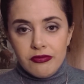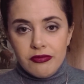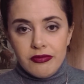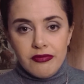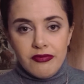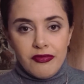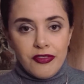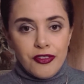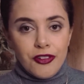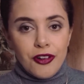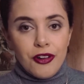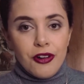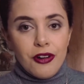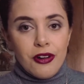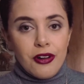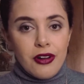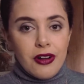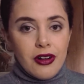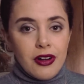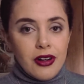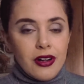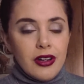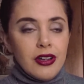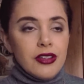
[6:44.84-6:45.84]

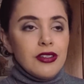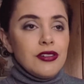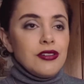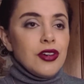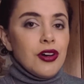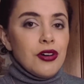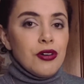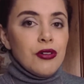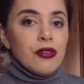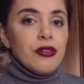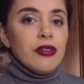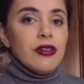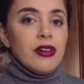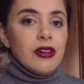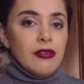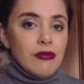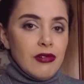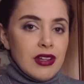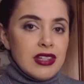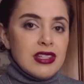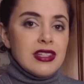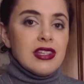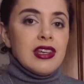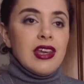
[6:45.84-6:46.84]
For, you know,
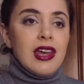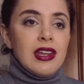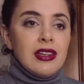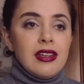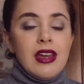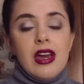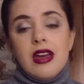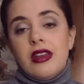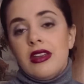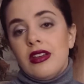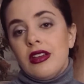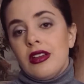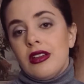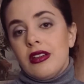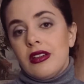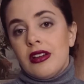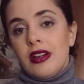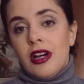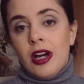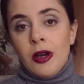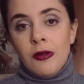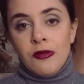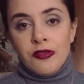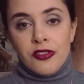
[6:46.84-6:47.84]
once again, getting
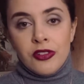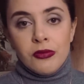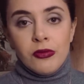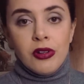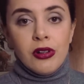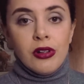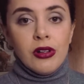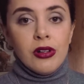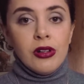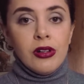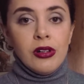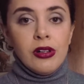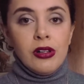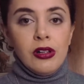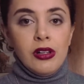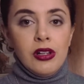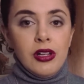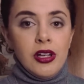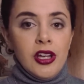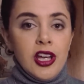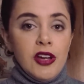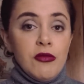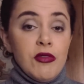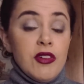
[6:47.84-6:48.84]
comfortable
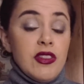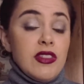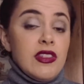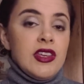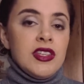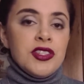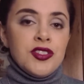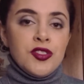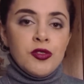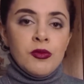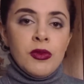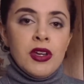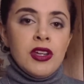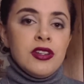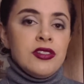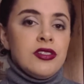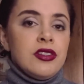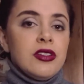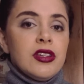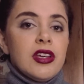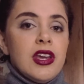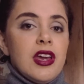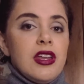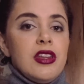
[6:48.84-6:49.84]
with the
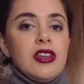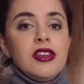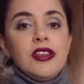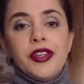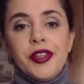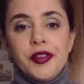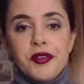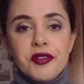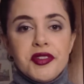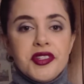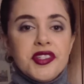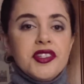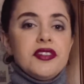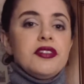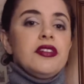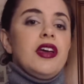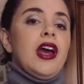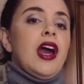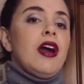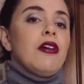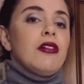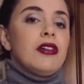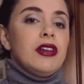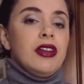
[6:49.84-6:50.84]
instrument, getting used to
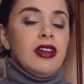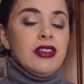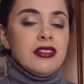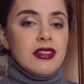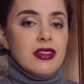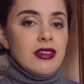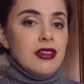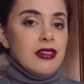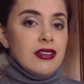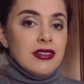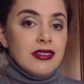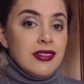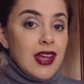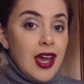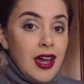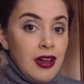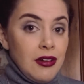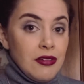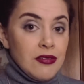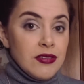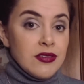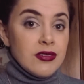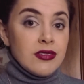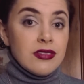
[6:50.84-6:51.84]
how it
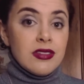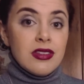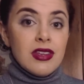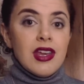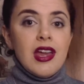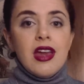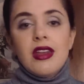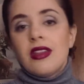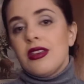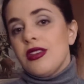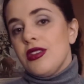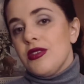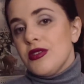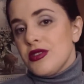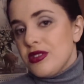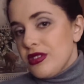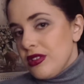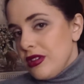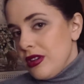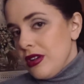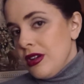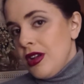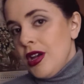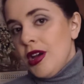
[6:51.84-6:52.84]
sounds, getting used
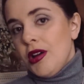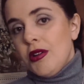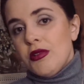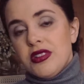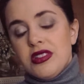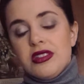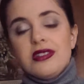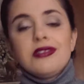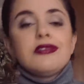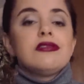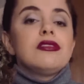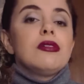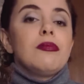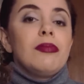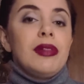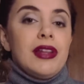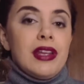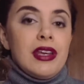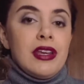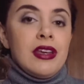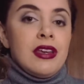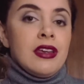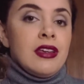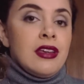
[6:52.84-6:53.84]
to the notes, to the
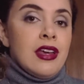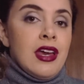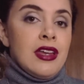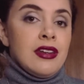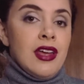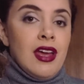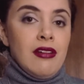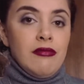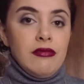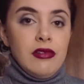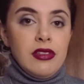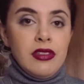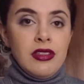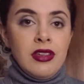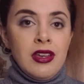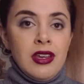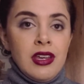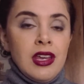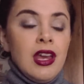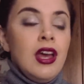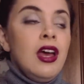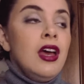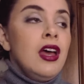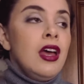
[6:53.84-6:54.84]
playing and
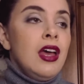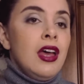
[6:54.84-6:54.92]
everything.